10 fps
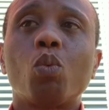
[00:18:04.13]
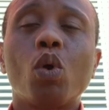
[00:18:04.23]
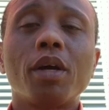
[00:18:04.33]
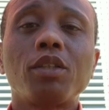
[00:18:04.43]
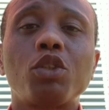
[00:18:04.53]

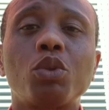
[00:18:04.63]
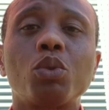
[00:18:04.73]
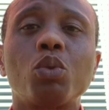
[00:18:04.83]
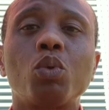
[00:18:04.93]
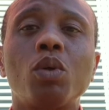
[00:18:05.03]
One
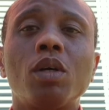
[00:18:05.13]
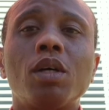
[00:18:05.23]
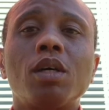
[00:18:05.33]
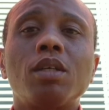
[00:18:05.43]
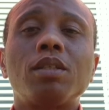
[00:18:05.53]
to
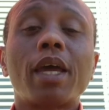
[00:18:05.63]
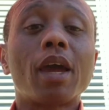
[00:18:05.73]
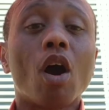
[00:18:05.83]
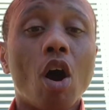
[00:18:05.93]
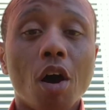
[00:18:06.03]

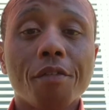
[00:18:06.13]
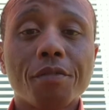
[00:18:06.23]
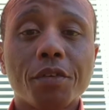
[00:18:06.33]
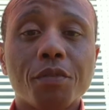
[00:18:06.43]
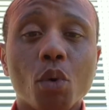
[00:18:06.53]
take
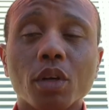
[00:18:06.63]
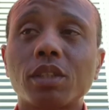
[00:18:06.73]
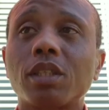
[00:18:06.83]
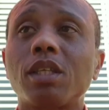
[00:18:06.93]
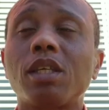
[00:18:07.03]
off the
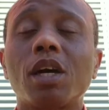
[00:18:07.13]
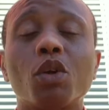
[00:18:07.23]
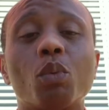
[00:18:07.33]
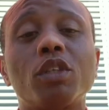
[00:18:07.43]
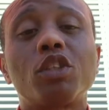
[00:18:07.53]
forks, and then the
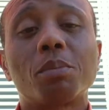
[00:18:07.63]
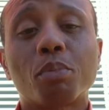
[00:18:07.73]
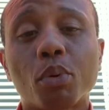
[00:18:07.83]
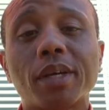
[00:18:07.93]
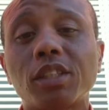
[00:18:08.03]
other one to
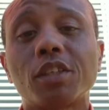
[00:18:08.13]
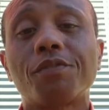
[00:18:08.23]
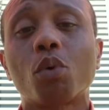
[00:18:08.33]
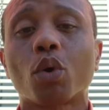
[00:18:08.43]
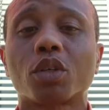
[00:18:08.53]
press
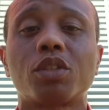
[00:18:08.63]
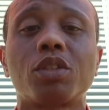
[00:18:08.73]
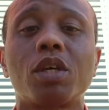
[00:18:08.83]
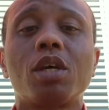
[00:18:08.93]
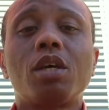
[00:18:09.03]
the
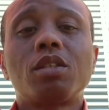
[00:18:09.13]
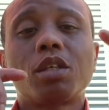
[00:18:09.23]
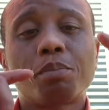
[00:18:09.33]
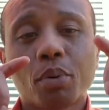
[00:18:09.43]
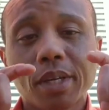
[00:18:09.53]
forks,
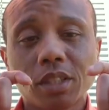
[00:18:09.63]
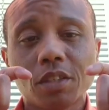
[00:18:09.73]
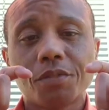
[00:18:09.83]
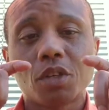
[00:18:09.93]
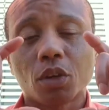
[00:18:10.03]
to compress
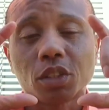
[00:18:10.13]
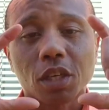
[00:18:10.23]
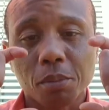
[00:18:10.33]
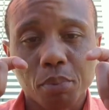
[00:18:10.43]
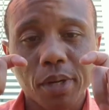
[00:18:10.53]
the
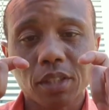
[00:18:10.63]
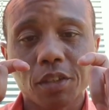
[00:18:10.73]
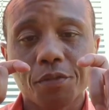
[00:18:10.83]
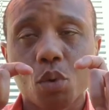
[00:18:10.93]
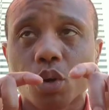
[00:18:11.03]

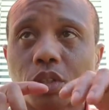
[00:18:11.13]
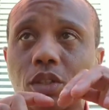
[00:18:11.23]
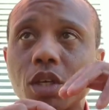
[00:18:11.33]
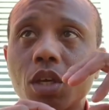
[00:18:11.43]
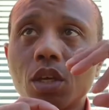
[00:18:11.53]

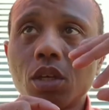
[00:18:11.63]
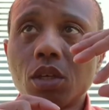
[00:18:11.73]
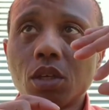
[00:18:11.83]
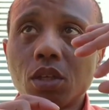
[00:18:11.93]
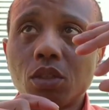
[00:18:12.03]
forks
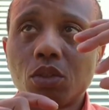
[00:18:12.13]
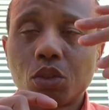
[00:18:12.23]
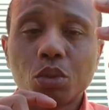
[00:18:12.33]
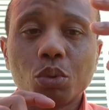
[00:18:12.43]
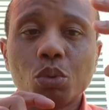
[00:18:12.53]

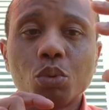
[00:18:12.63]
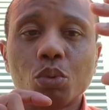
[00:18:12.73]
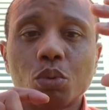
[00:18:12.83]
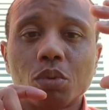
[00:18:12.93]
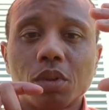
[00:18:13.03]

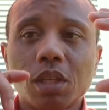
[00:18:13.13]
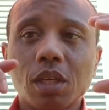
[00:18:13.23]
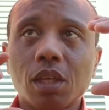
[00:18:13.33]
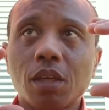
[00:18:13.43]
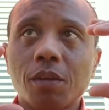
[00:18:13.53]
to
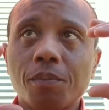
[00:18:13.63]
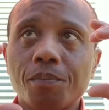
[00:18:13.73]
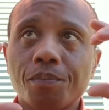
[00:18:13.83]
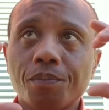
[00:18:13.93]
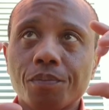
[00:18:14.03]
the
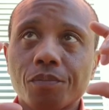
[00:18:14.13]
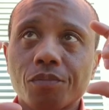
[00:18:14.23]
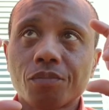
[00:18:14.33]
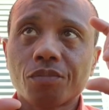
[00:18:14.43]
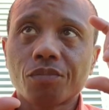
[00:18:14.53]

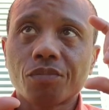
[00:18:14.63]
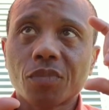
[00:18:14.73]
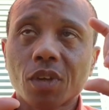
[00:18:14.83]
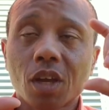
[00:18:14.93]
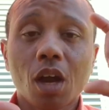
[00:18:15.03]

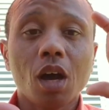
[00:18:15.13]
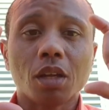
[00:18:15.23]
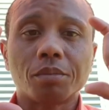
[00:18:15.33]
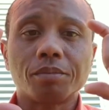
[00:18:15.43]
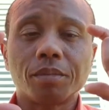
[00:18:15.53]

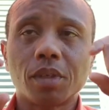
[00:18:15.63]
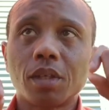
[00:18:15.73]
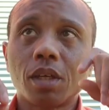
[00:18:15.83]
column.